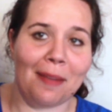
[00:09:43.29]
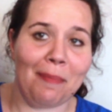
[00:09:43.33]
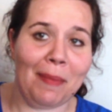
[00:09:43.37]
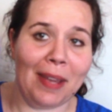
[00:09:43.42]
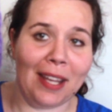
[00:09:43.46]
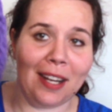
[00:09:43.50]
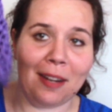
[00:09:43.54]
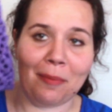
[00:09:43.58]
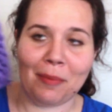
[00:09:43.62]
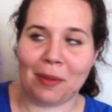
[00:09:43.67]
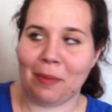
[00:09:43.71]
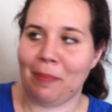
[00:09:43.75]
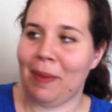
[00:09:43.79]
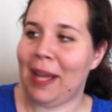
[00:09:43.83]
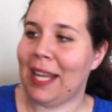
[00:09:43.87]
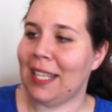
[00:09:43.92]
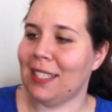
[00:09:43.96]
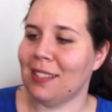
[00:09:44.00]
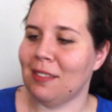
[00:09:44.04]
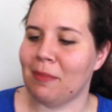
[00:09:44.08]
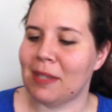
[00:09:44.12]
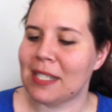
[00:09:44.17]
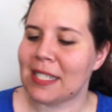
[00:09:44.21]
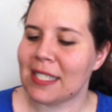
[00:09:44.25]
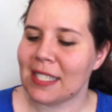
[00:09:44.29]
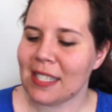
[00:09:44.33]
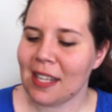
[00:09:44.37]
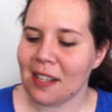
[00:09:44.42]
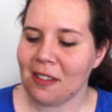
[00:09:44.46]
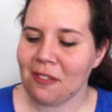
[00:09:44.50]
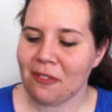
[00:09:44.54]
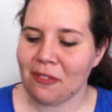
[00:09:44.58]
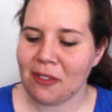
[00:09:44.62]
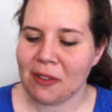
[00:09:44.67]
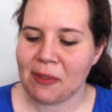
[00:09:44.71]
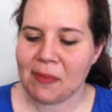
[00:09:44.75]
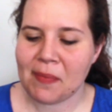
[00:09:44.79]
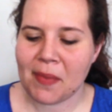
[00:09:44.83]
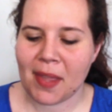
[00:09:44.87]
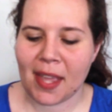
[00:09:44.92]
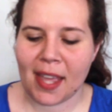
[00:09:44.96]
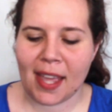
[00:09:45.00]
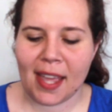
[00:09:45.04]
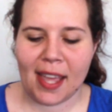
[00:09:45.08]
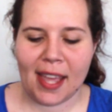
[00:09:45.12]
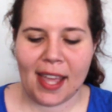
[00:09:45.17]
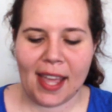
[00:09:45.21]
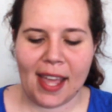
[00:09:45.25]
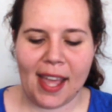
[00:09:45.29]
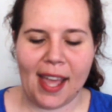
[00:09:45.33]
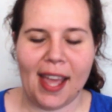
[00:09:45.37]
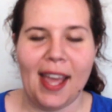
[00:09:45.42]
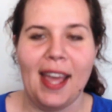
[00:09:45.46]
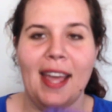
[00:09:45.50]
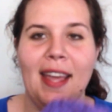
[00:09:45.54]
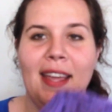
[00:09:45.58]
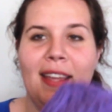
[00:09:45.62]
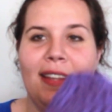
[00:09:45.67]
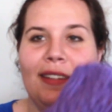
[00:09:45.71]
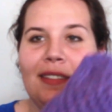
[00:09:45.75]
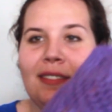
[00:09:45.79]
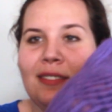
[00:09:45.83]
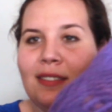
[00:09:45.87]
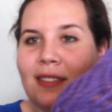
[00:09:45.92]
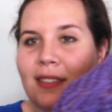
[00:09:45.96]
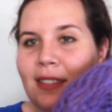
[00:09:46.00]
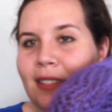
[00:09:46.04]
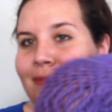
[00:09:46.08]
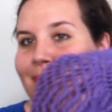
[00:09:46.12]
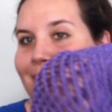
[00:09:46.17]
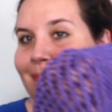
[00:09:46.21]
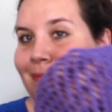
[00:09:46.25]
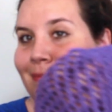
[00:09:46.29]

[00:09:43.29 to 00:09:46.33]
I made up the pattern myself. And